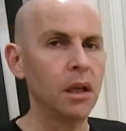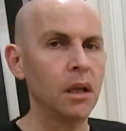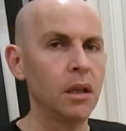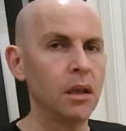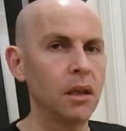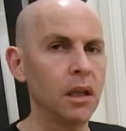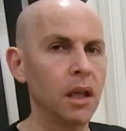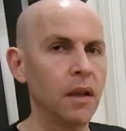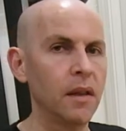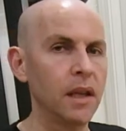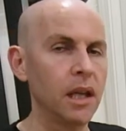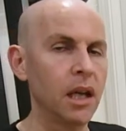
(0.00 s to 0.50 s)

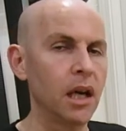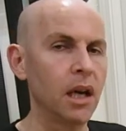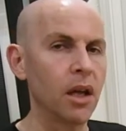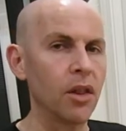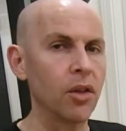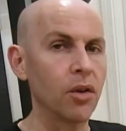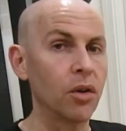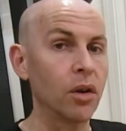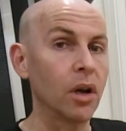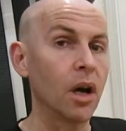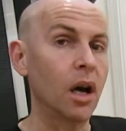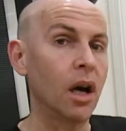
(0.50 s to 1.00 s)
Now the
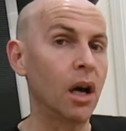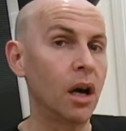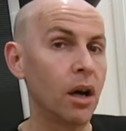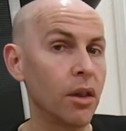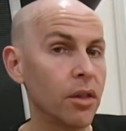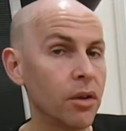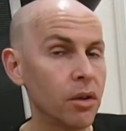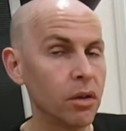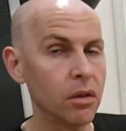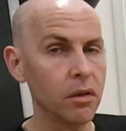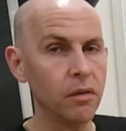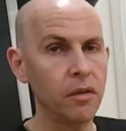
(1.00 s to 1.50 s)
other
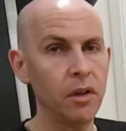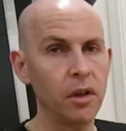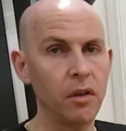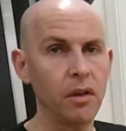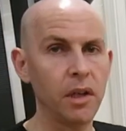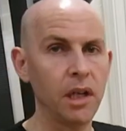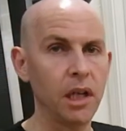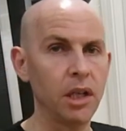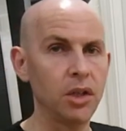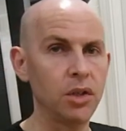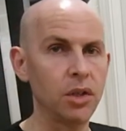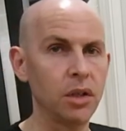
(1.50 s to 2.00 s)

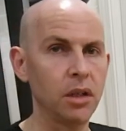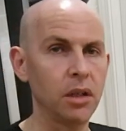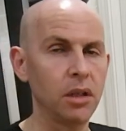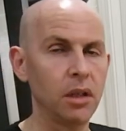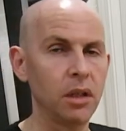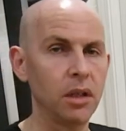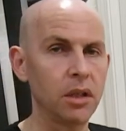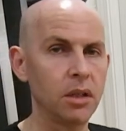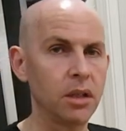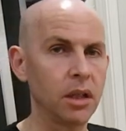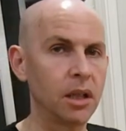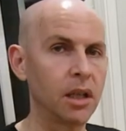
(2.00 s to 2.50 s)
variation
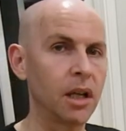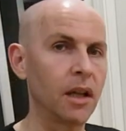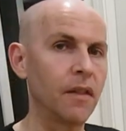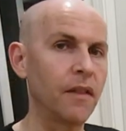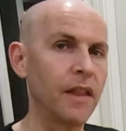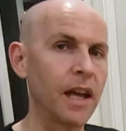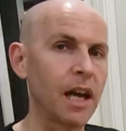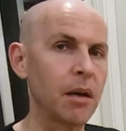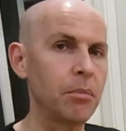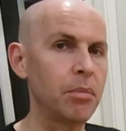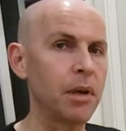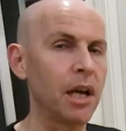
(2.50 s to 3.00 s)
is to cut
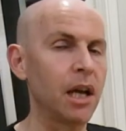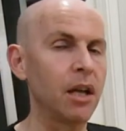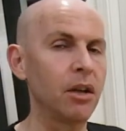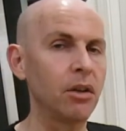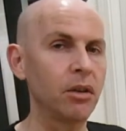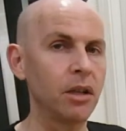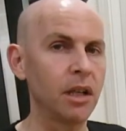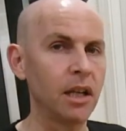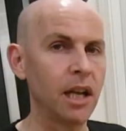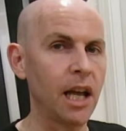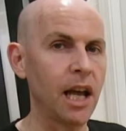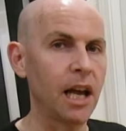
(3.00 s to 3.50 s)
that
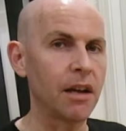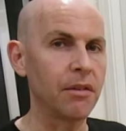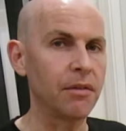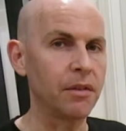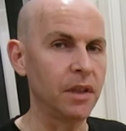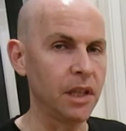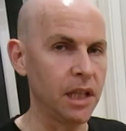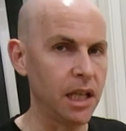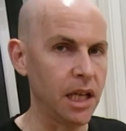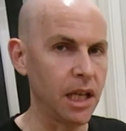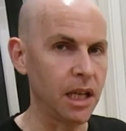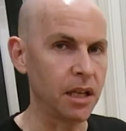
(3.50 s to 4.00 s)
pattern in half
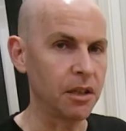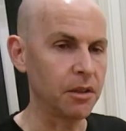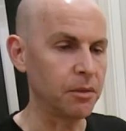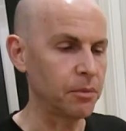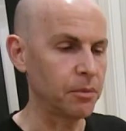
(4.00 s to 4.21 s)
again.